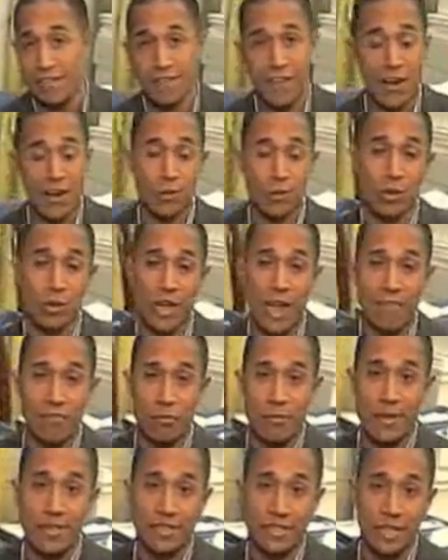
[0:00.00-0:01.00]
The federal
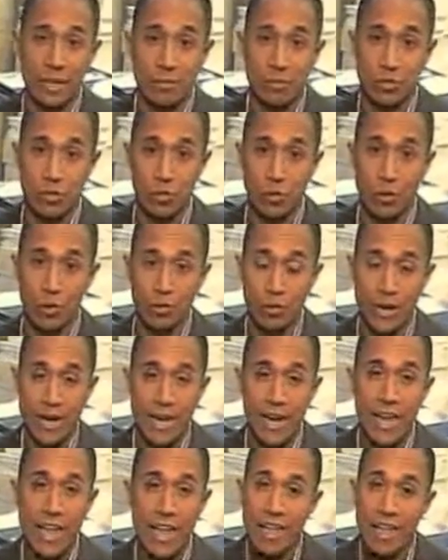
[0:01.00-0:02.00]
government seems to
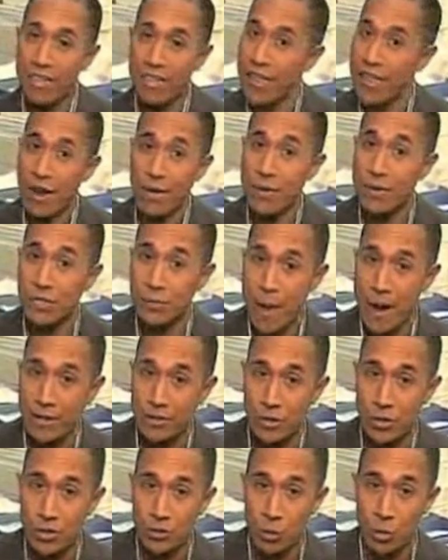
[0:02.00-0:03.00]
agree. Their
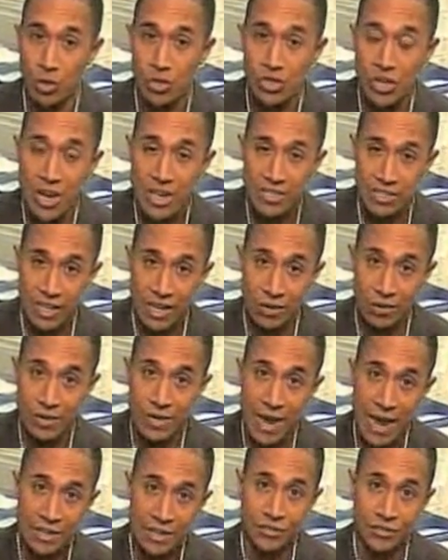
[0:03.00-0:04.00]
inspectors were just here
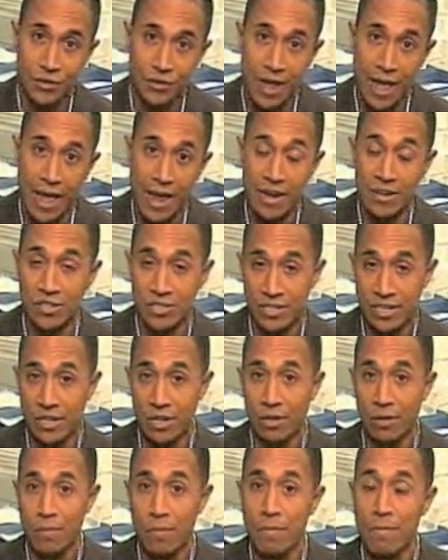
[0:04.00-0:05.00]
yesterday.
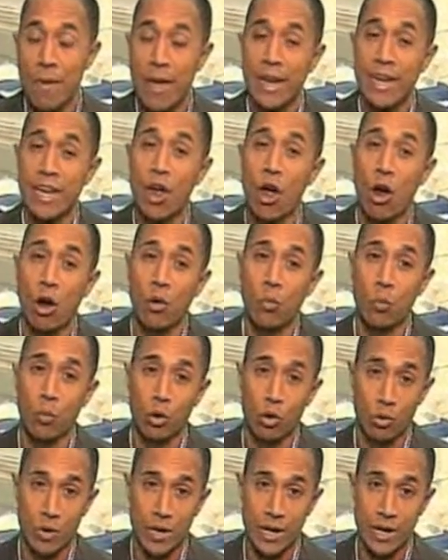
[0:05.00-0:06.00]
Still, many are
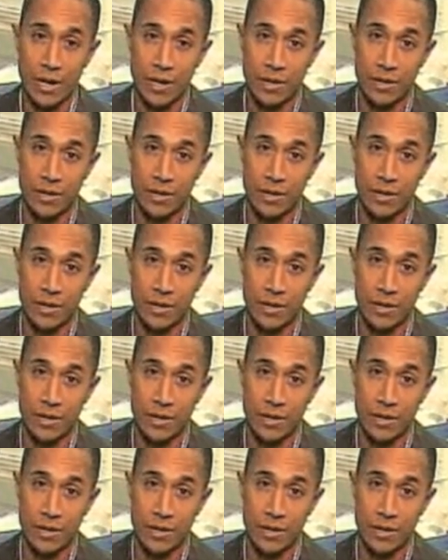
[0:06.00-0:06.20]
worried.